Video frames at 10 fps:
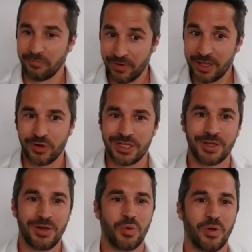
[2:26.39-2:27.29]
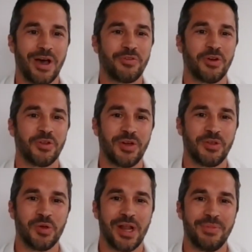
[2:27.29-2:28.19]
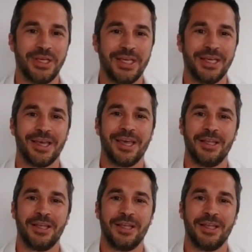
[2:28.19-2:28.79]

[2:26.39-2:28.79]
For that reason, without further ado, let me